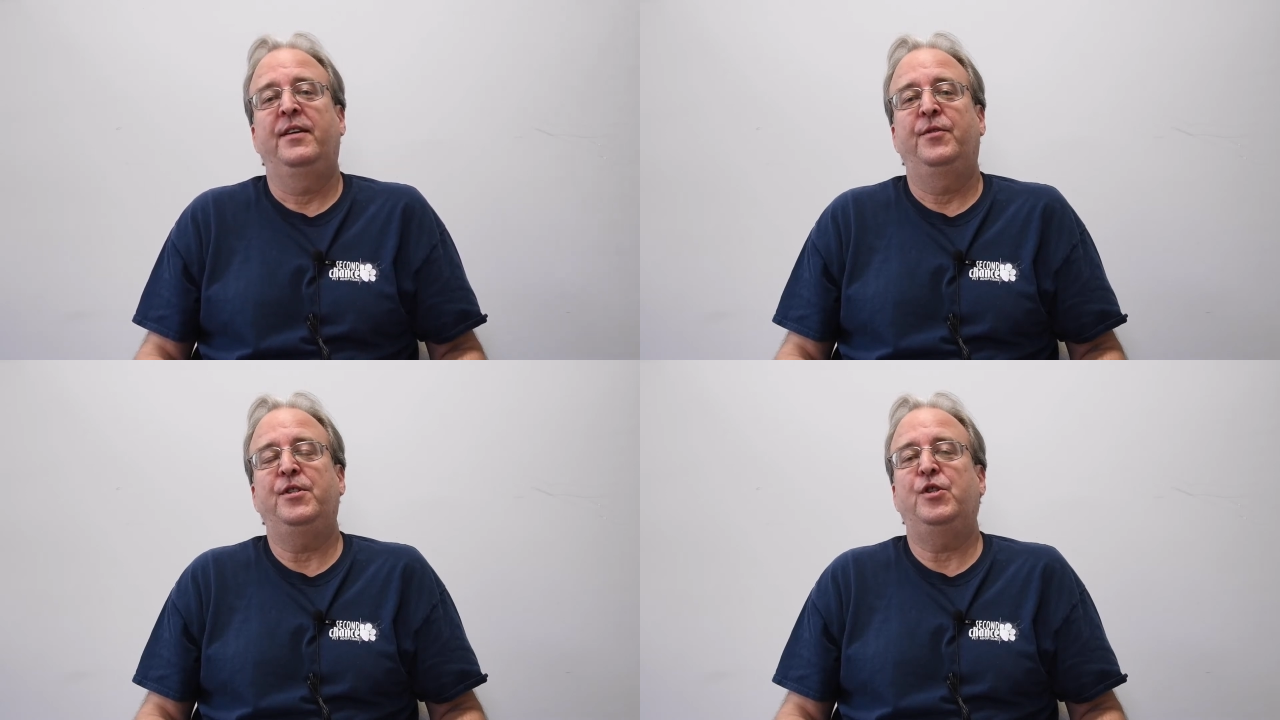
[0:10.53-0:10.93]

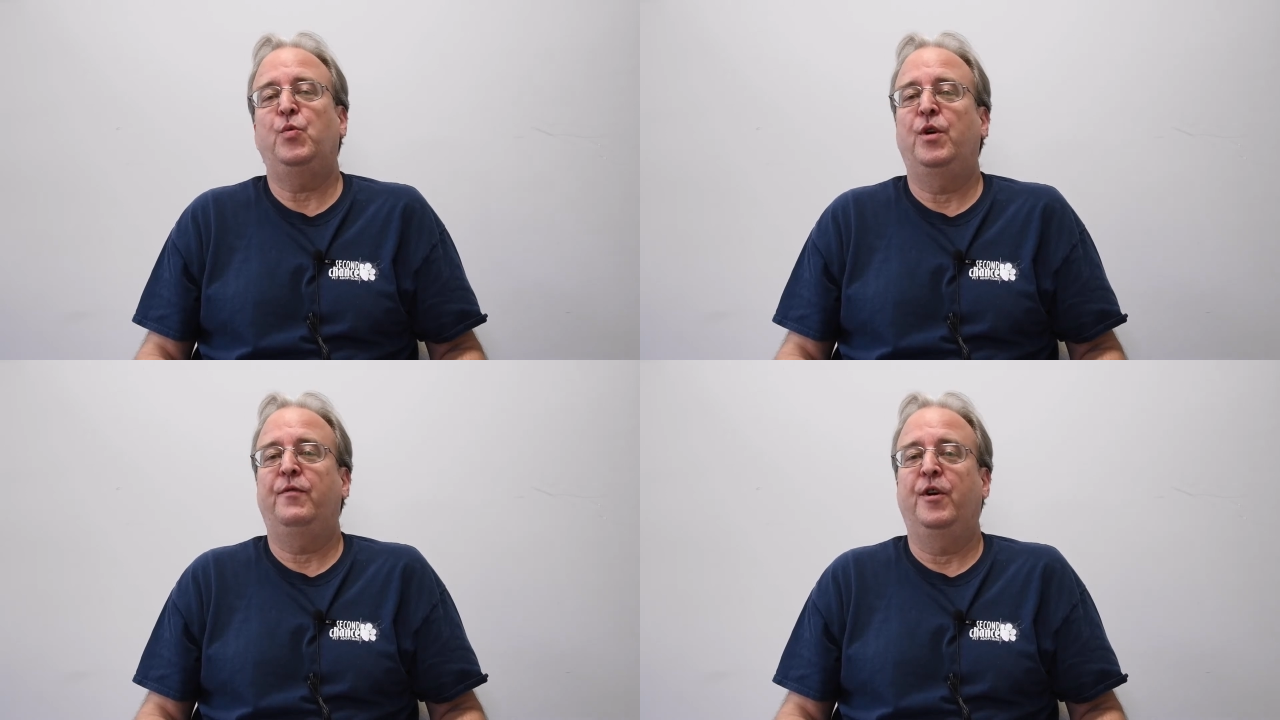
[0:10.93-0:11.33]
This is
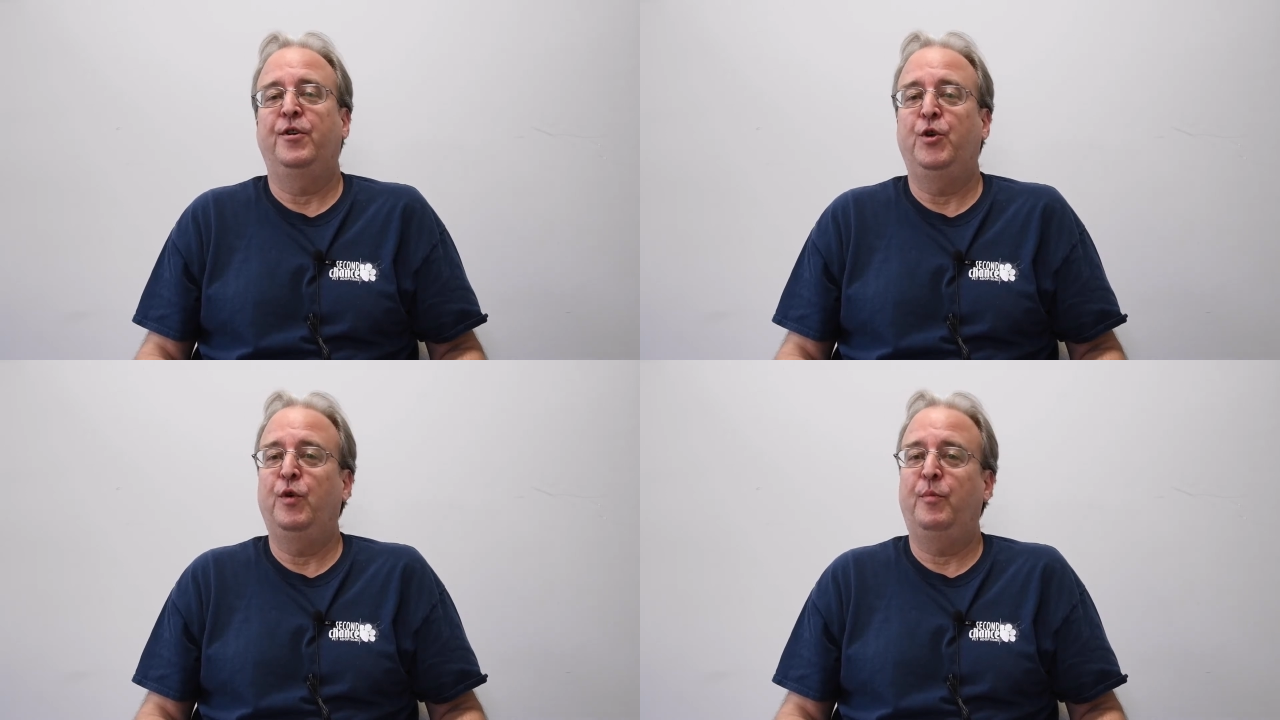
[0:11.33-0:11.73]
one of our
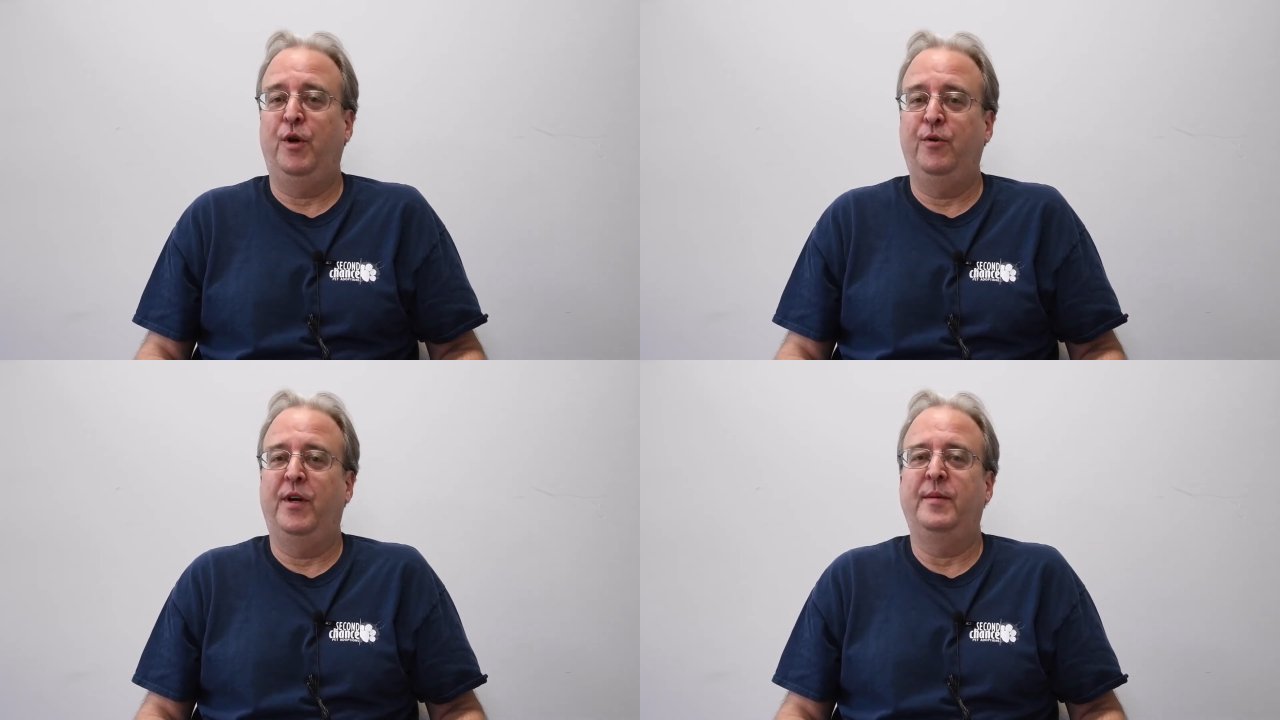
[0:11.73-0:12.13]
newer
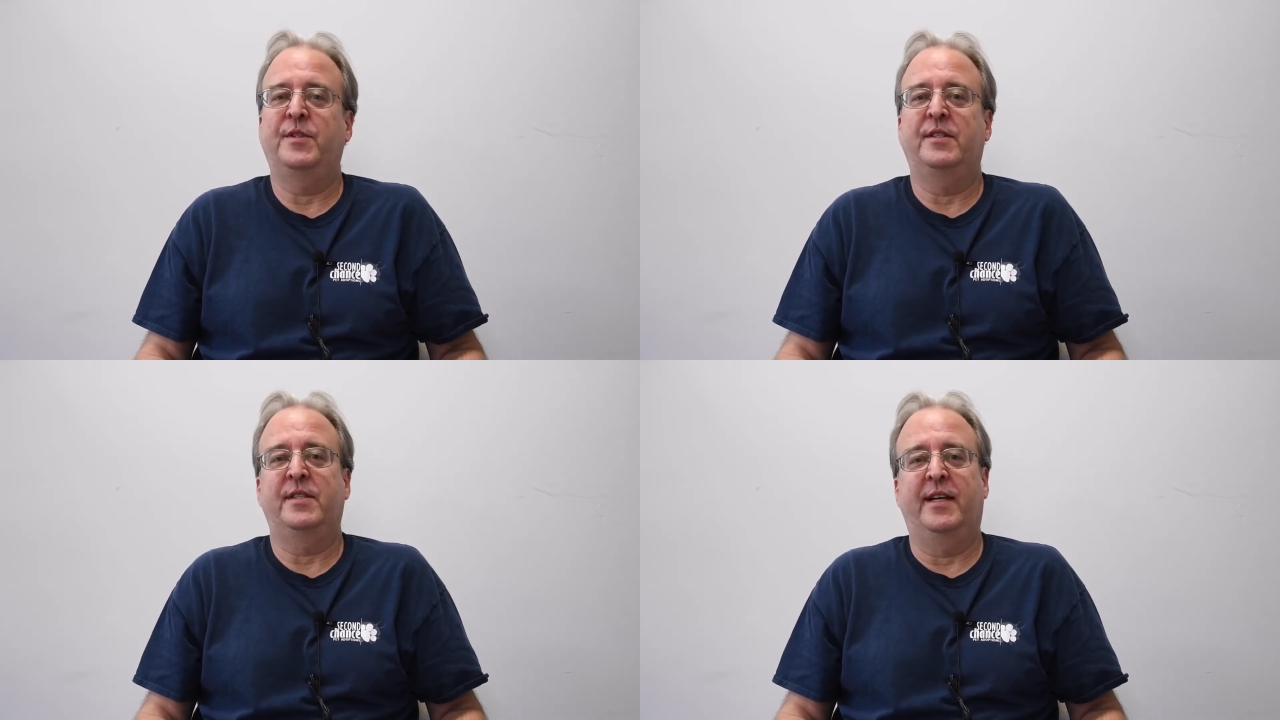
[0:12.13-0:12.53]
programs
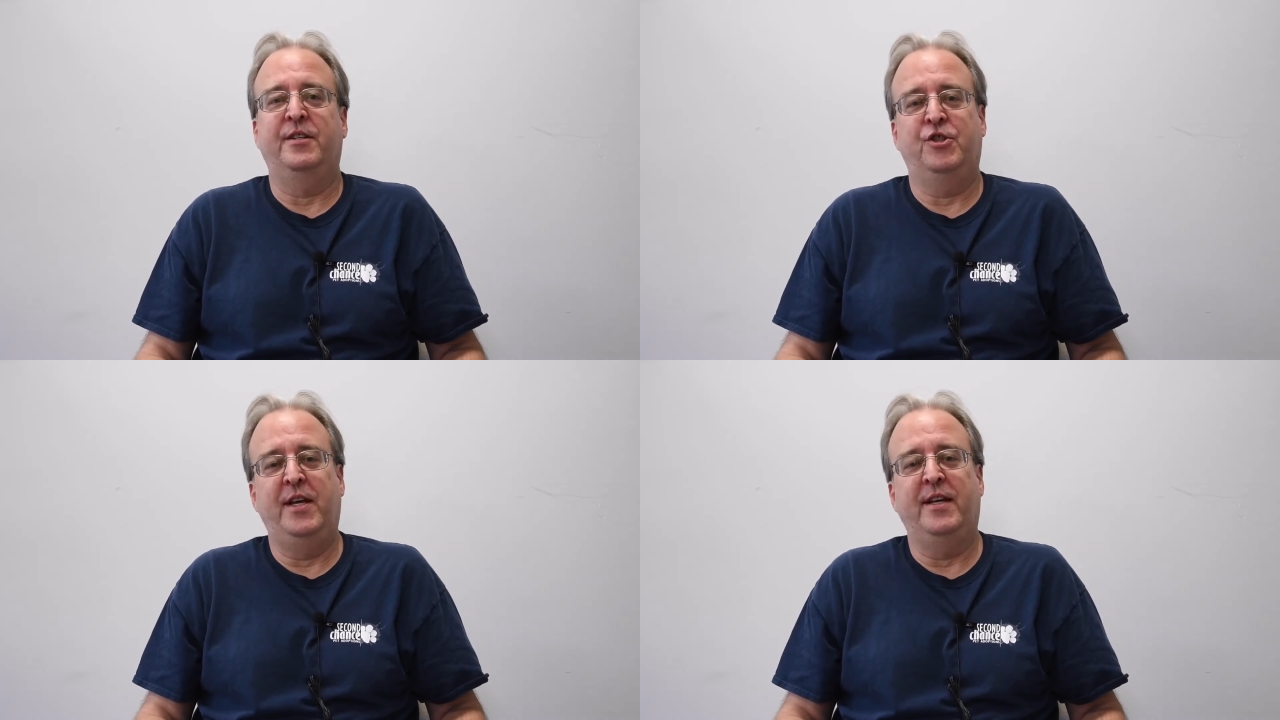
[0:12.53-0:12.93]
at Second
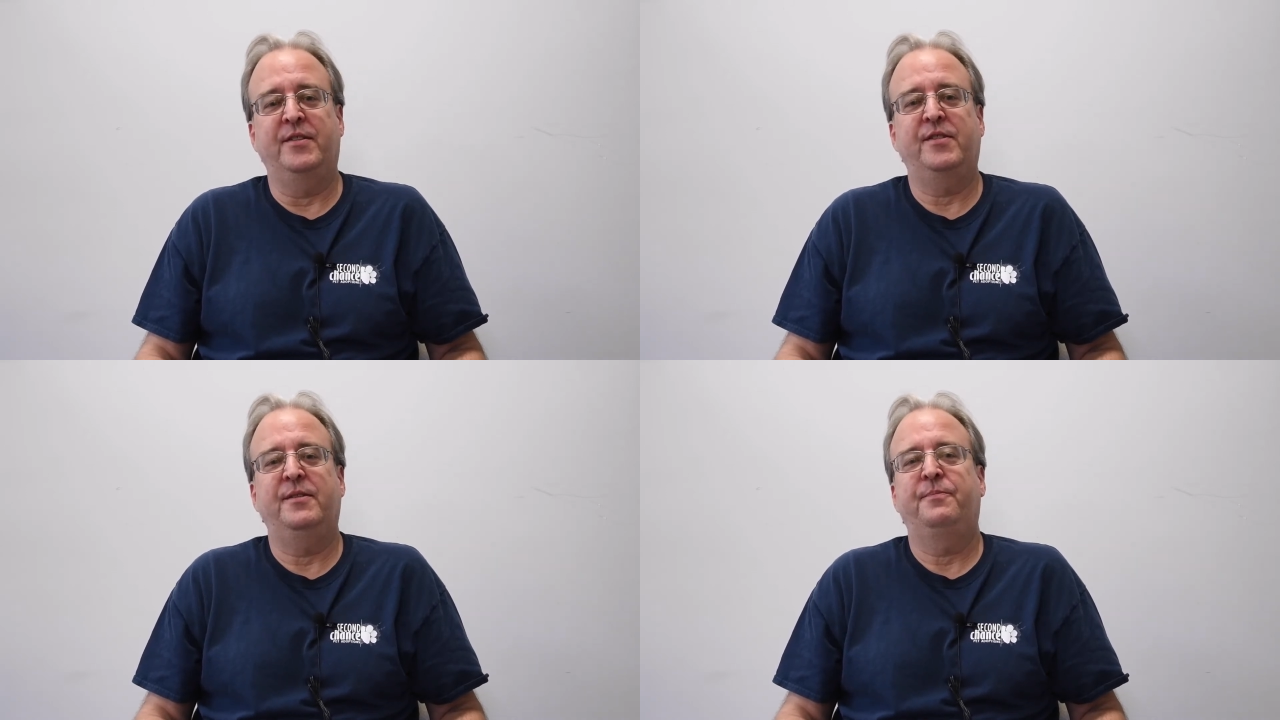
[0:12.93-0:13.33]

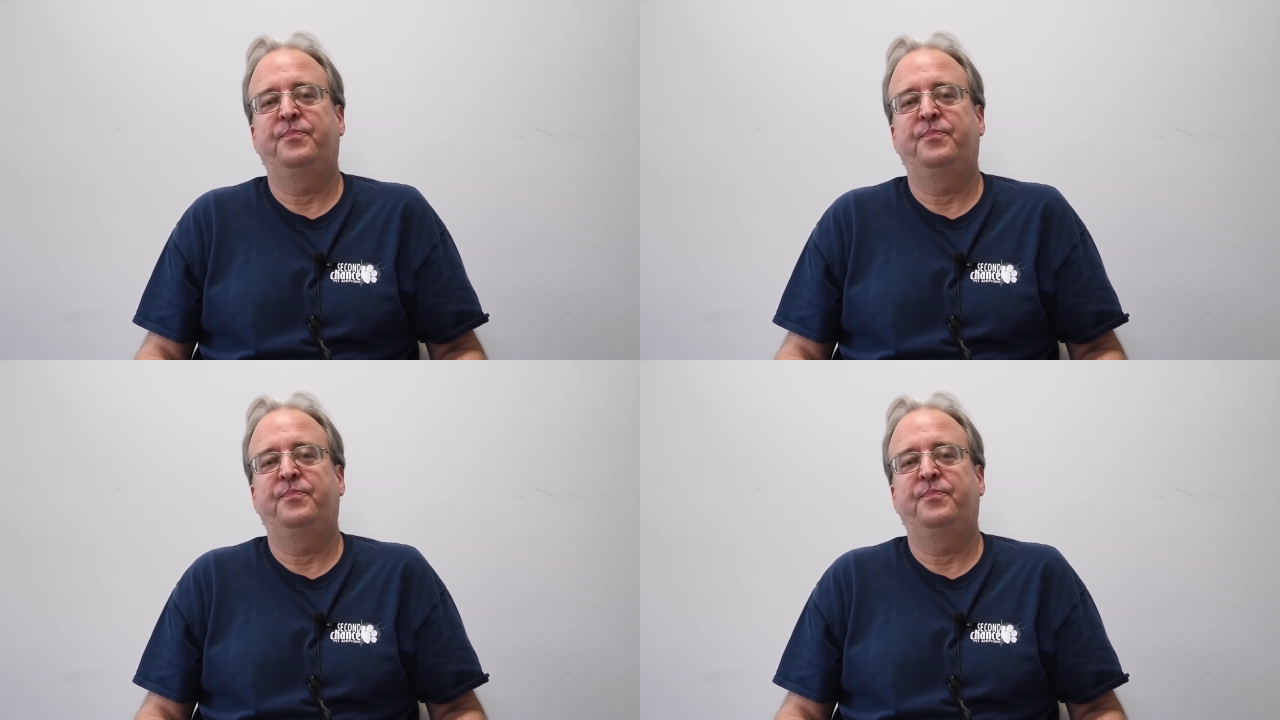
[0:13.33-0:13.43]
Chance.